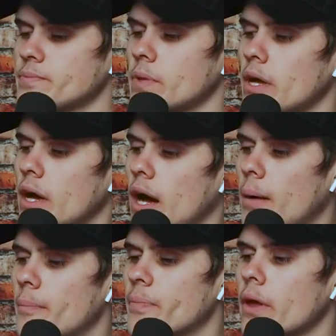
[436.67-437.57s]

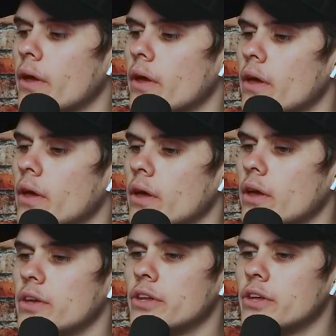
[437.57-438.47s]

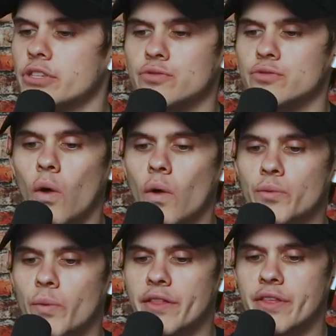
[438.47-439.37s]
just rolling
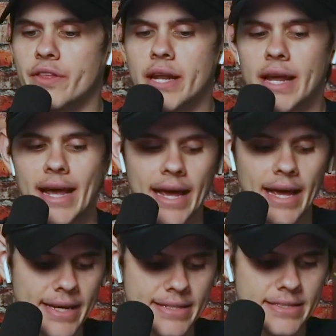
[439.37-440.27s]
with it
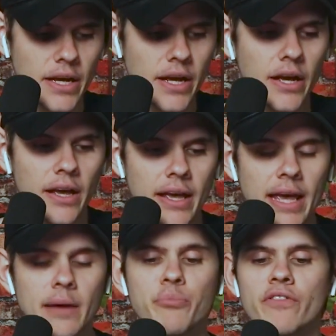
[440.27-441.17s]
and
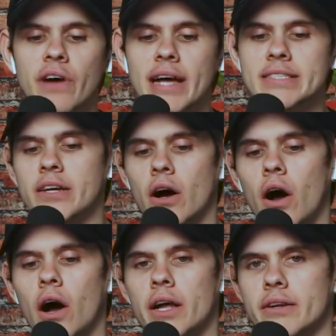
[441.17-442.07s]
improvising
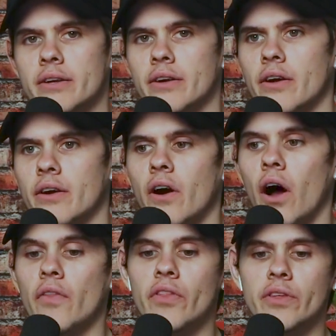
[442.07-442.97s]
on
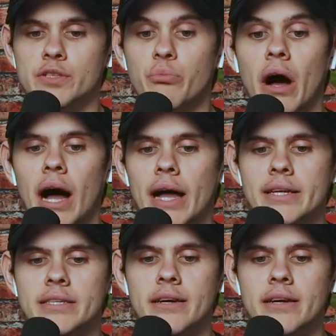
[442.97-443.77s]
the spot.